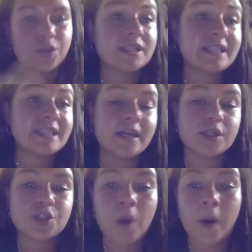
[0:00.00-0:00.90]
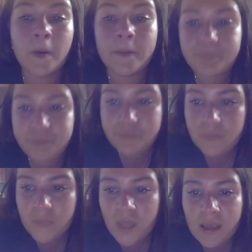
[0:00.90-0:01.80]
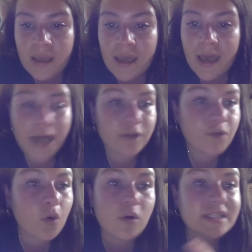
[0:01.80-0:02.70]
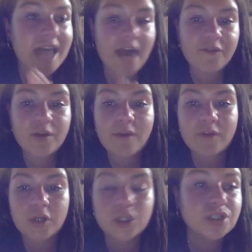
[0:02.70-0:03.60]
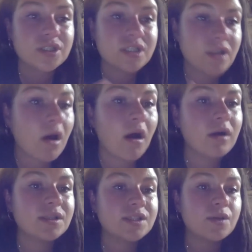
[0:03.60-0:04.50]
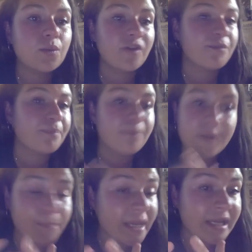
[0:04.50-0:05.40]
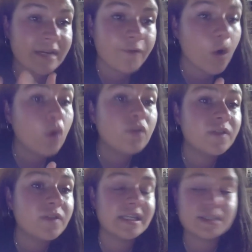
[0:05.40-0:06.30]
status quo. And of course, every revolution starts with being involved in these